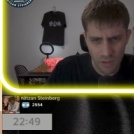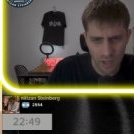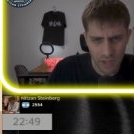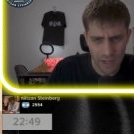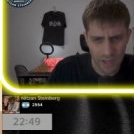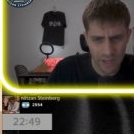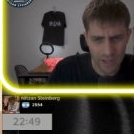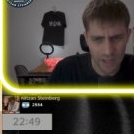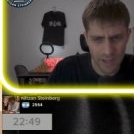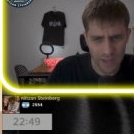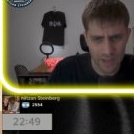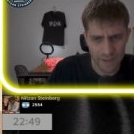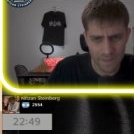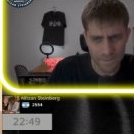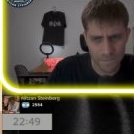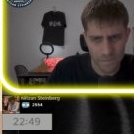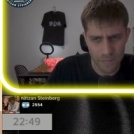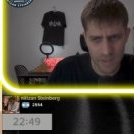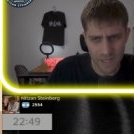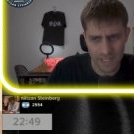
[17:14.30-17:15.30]

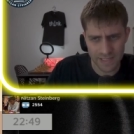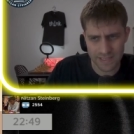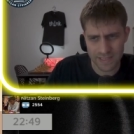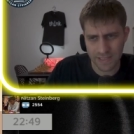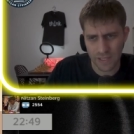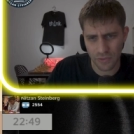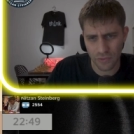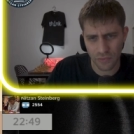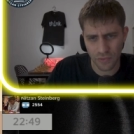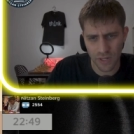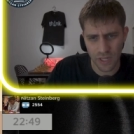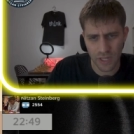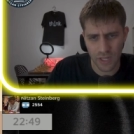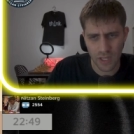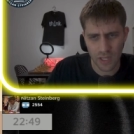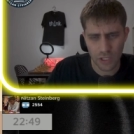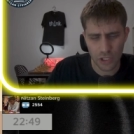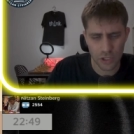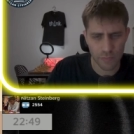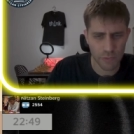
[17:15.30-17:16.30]
Um, yeah, c3,
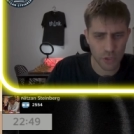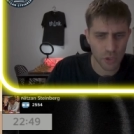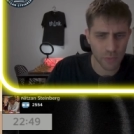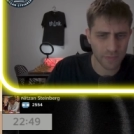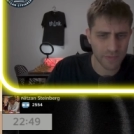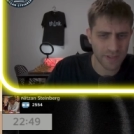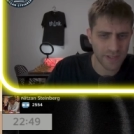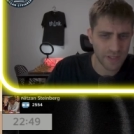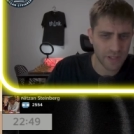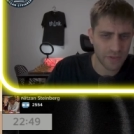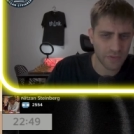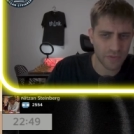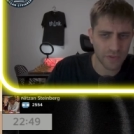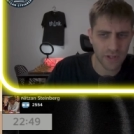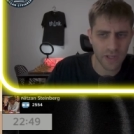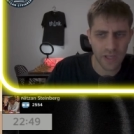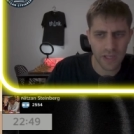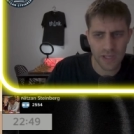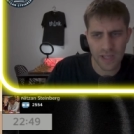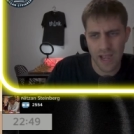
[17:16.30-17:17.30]
just bishop
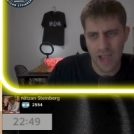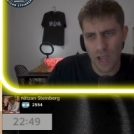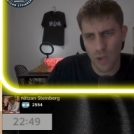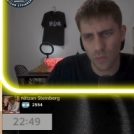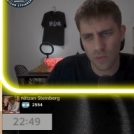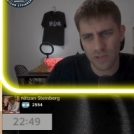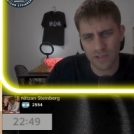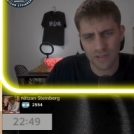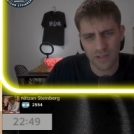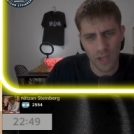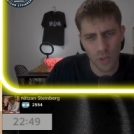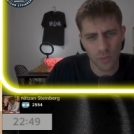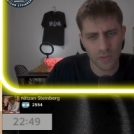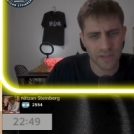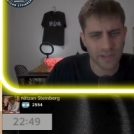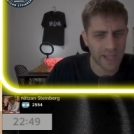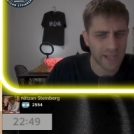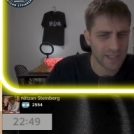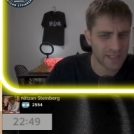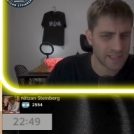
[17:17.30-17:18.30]
d3. Yeah, I will I will
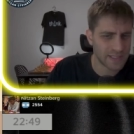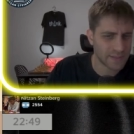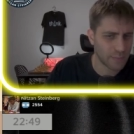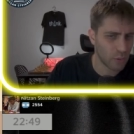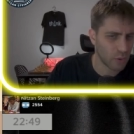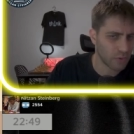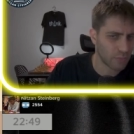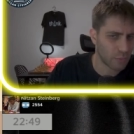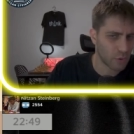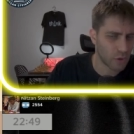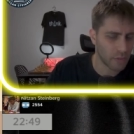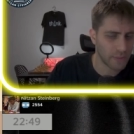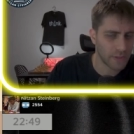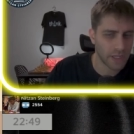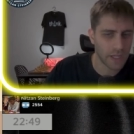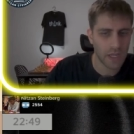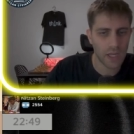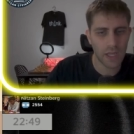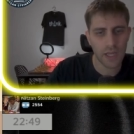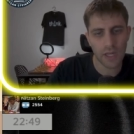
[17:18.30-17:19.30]
take this pawn probably
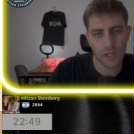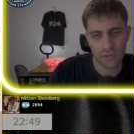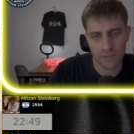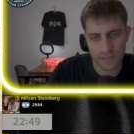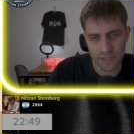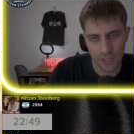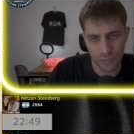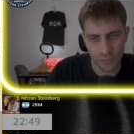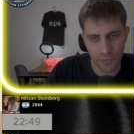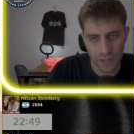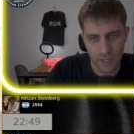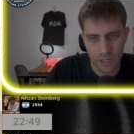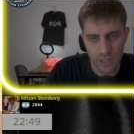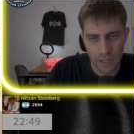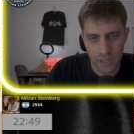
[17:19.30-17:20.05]
on c3.